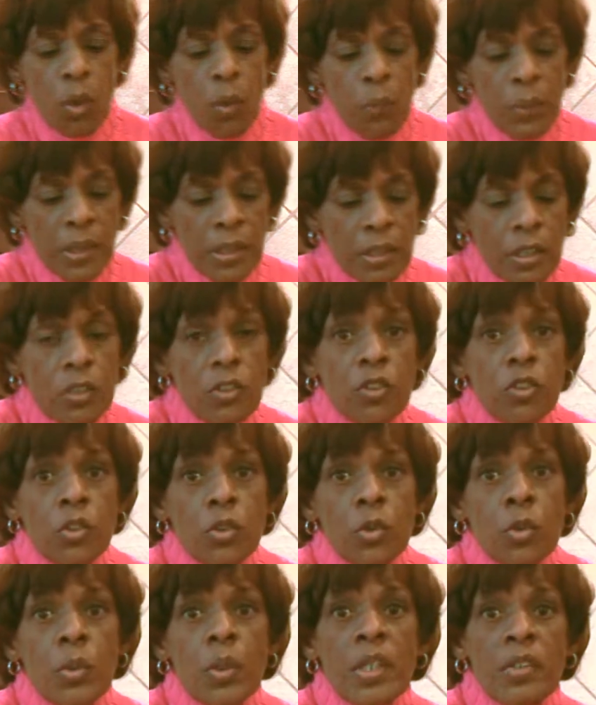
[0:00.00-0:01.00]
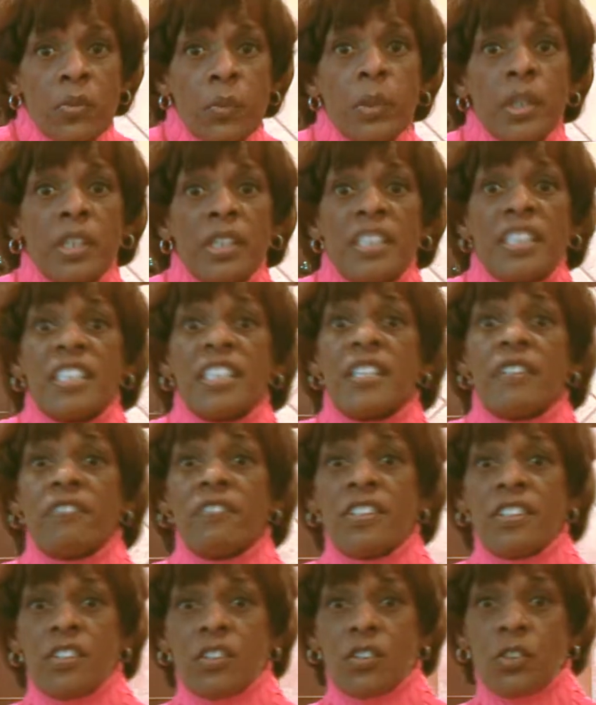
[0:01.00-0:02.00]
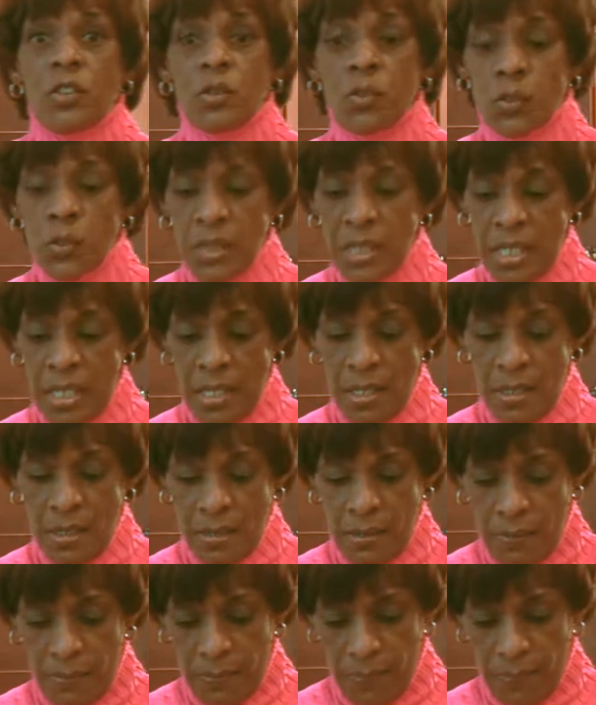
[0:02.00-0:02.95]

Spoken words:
what we're going to do is we're going to sift this grain